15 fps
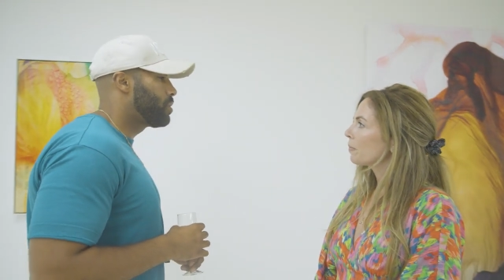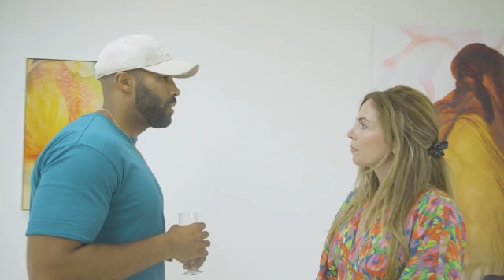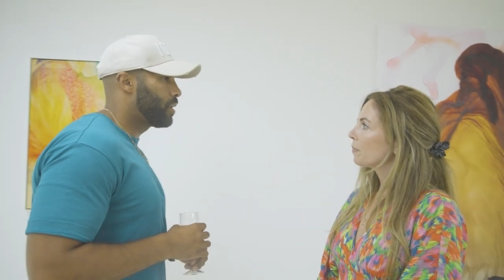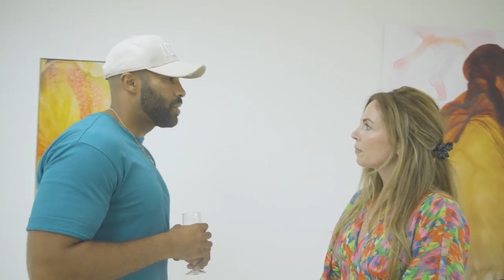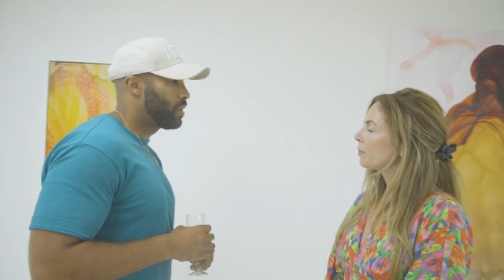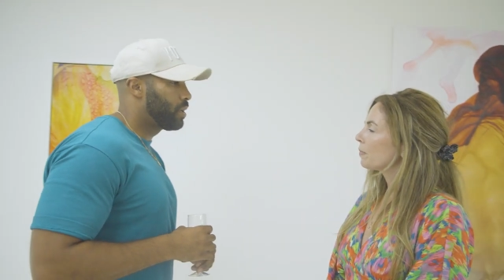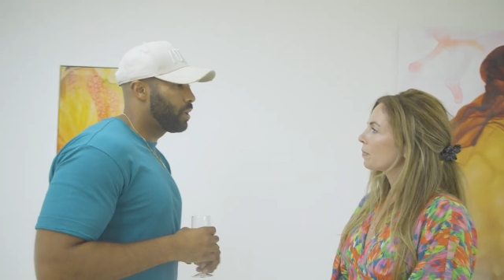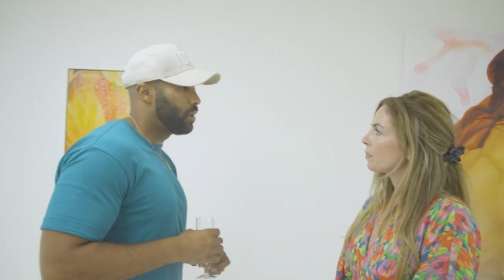
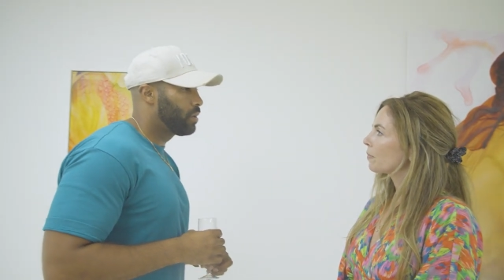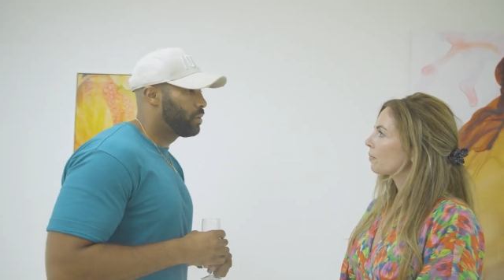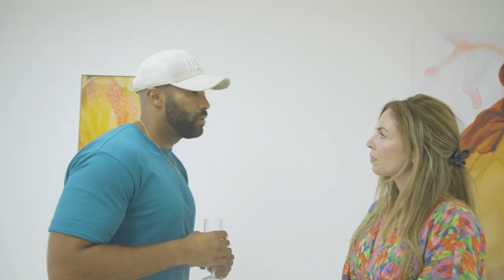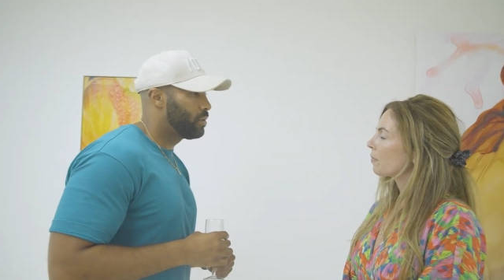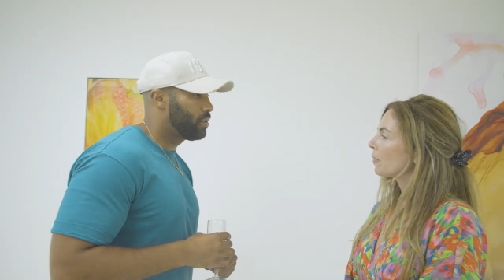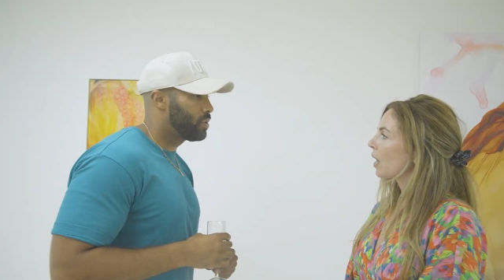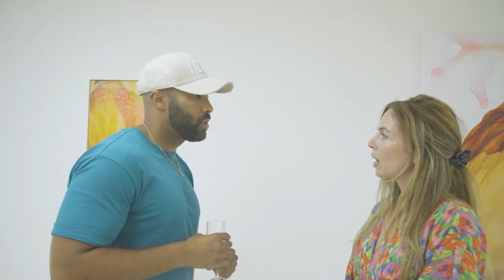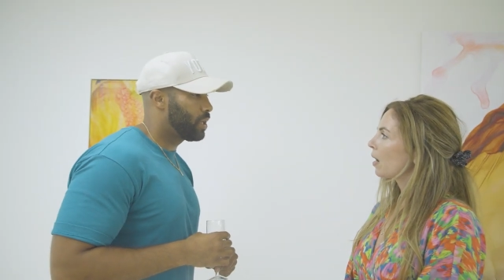actually do
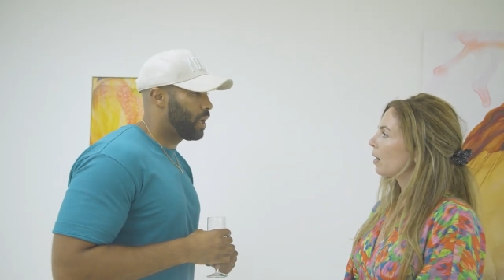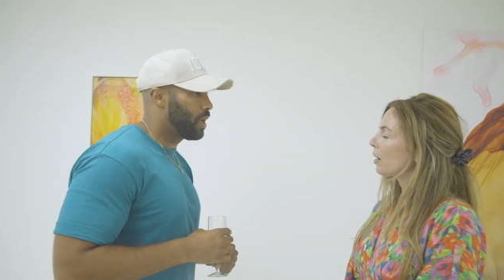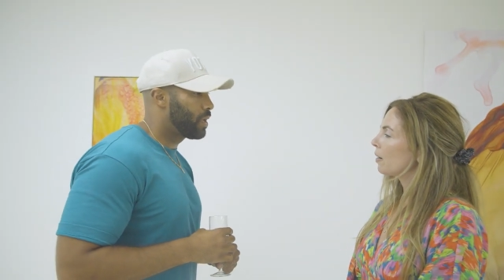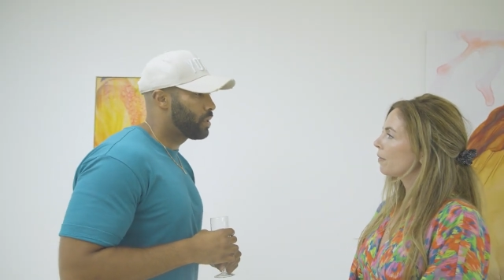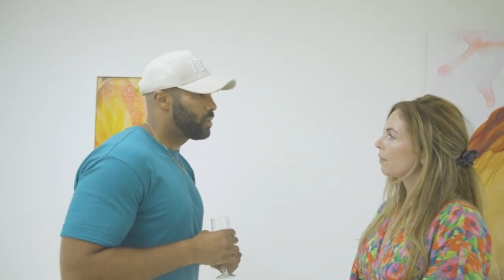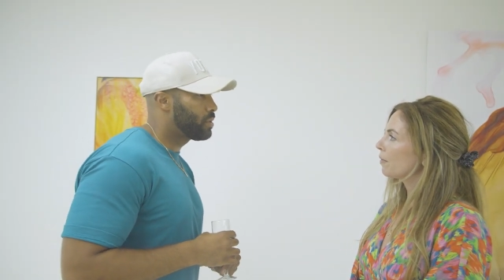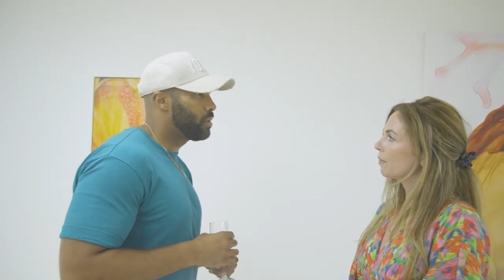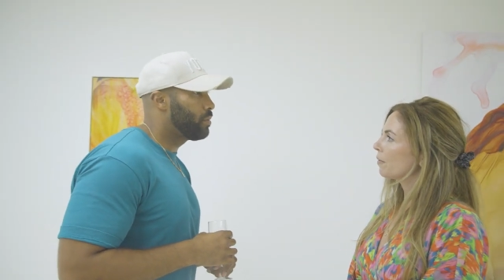to like
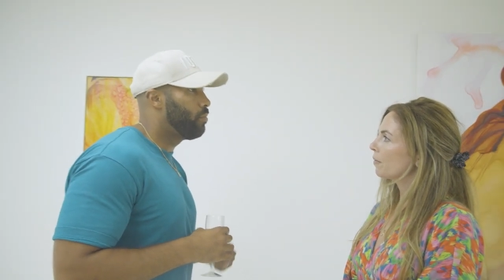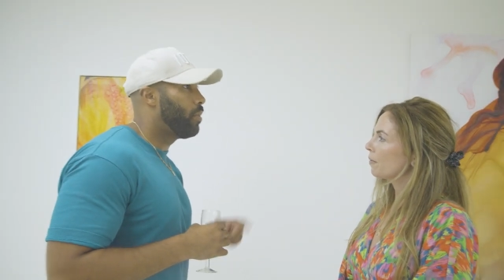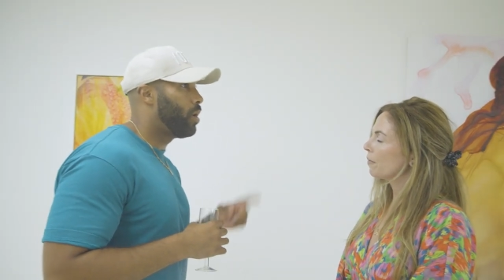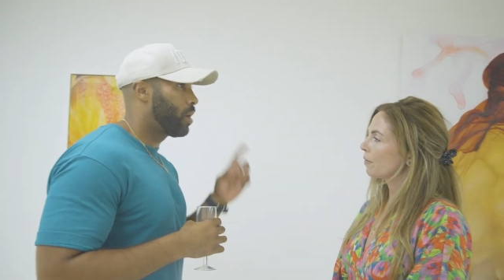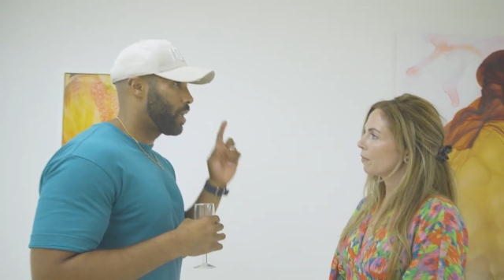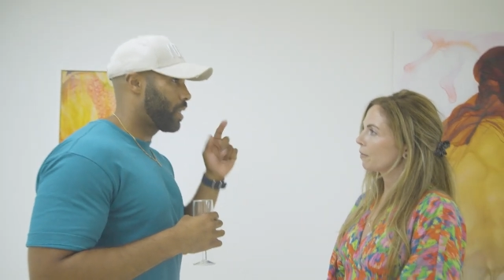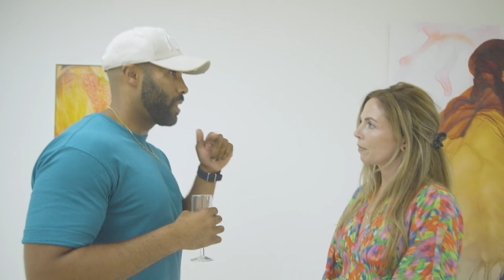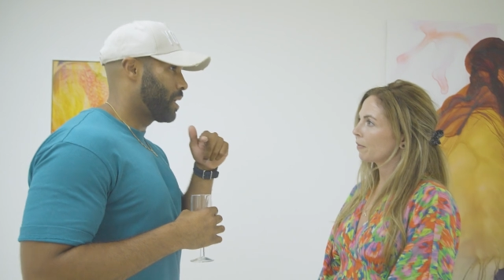
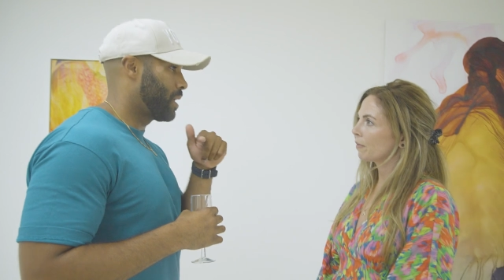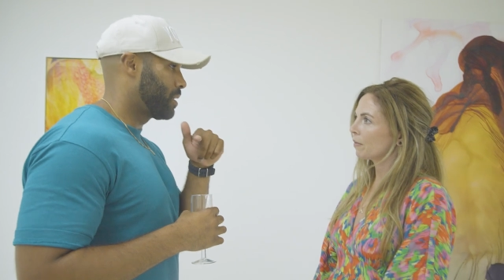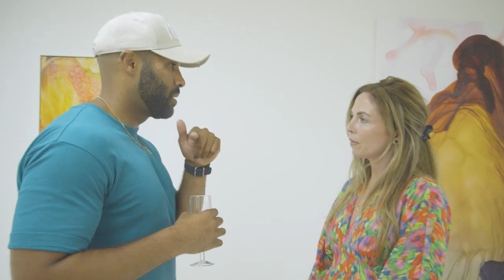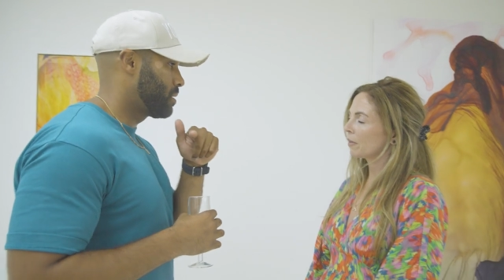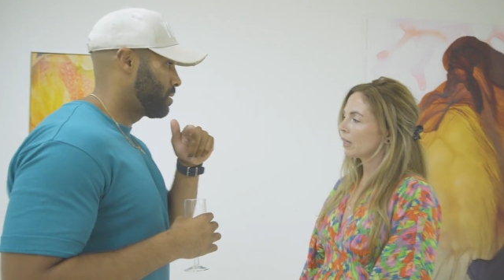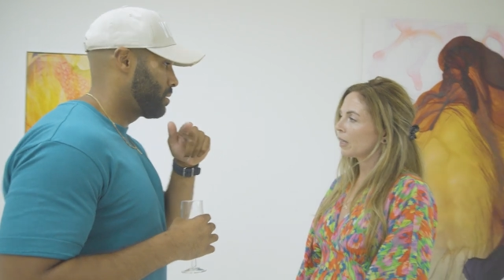market this?